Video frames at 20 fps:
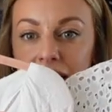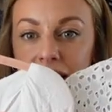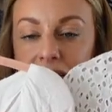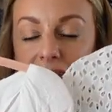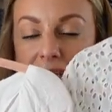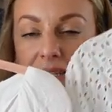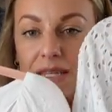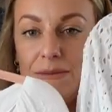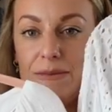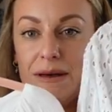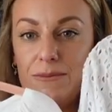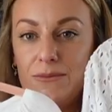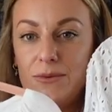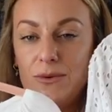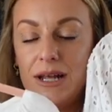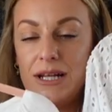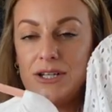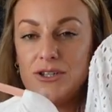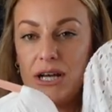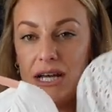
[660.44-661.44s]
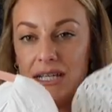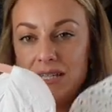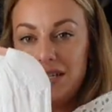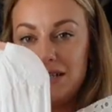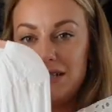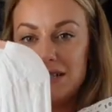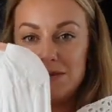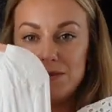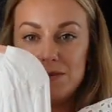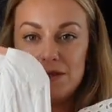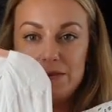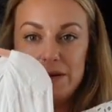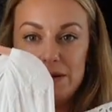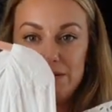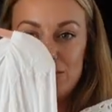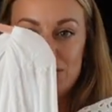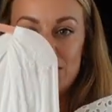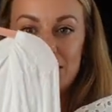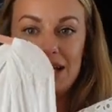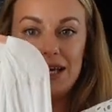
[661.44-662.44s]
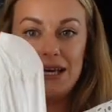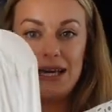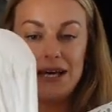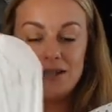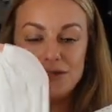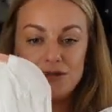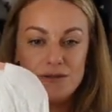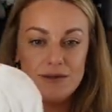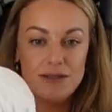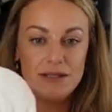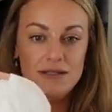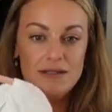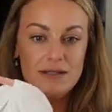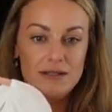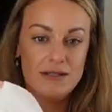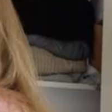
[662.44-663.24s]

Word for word: This one's a bit more like dressy this one's a bit more like casual.